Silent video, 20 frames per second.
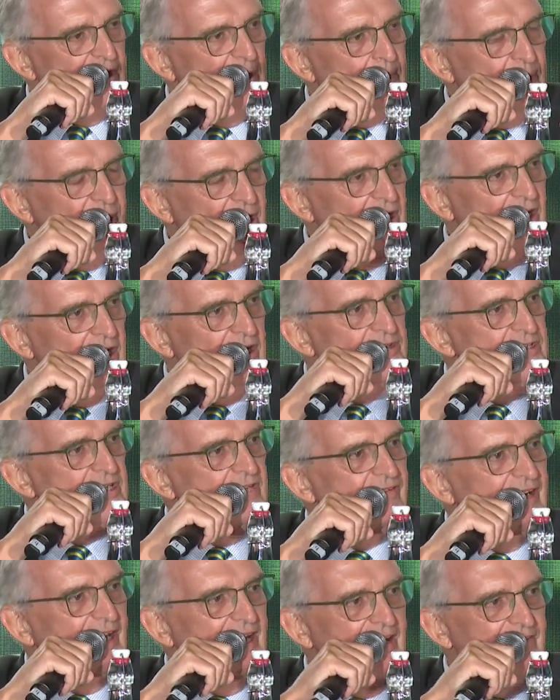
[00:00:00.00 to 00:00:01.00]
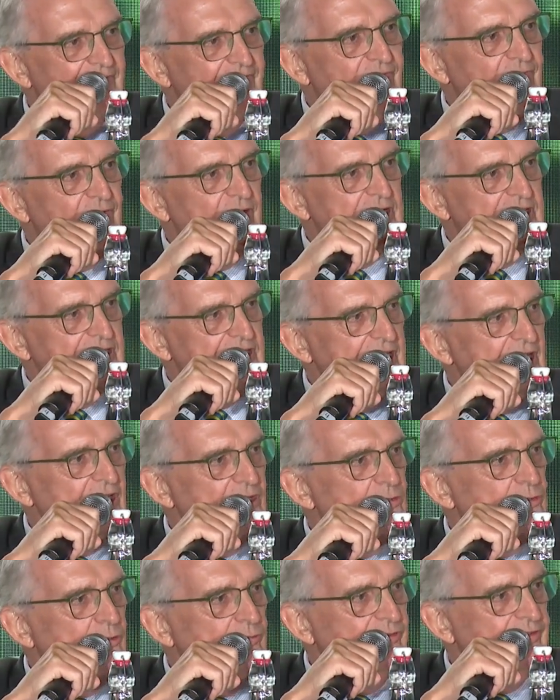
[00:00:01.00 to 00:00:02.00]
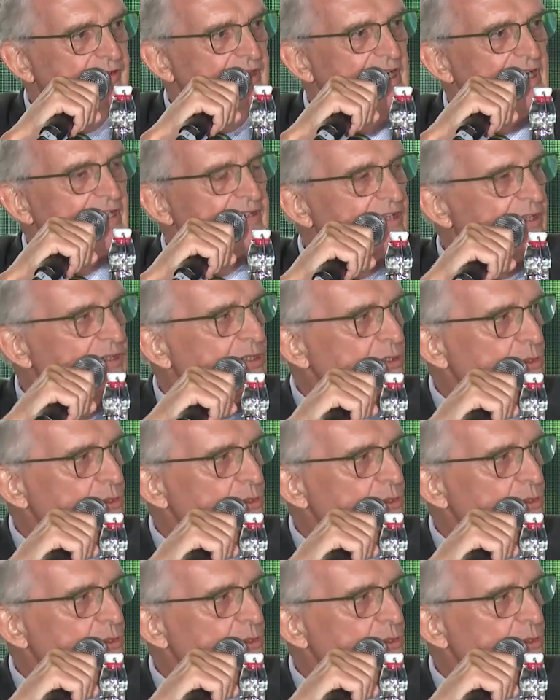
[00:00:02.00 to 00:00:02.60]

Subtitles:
a part of every single thing that the